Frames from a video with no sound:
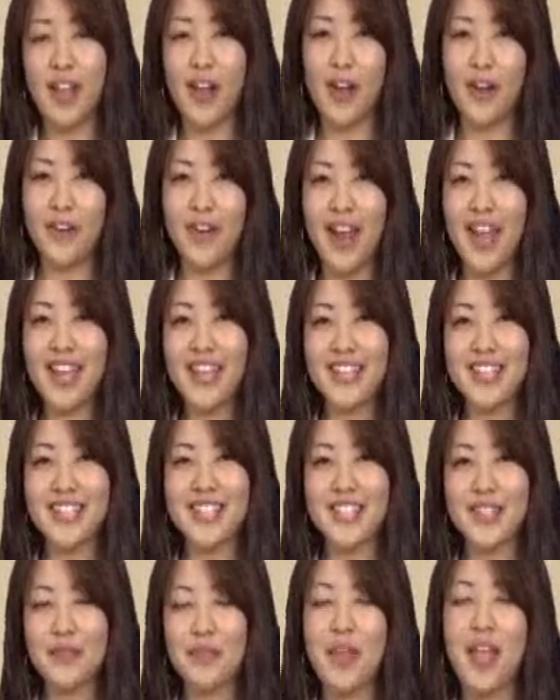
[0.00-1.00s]

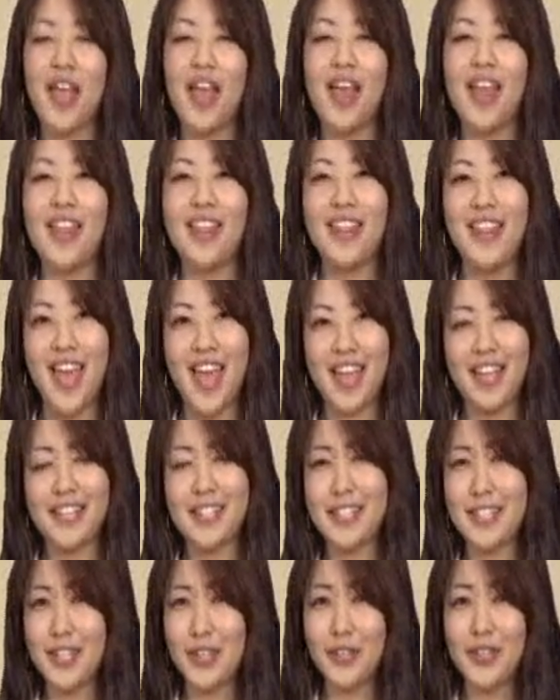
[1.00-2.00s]
Alright?
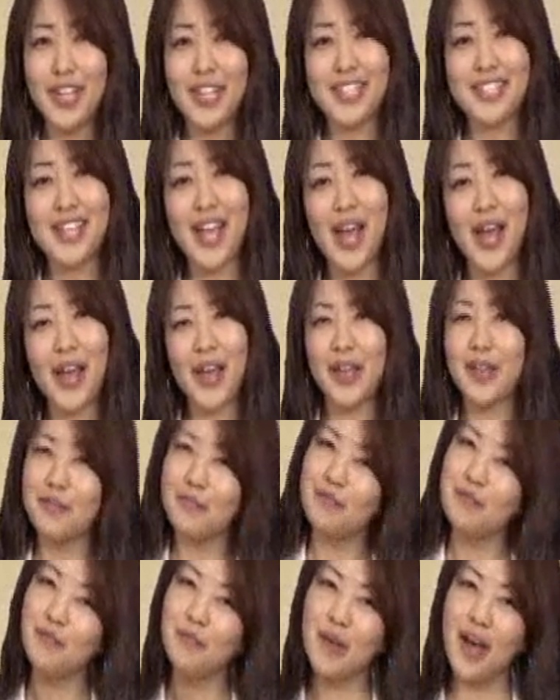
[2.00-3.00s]
Then see you next
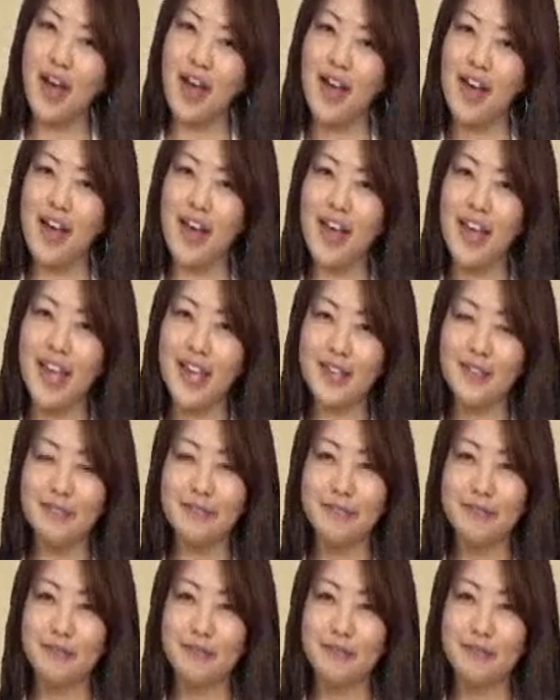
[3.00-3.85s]
time. Bye!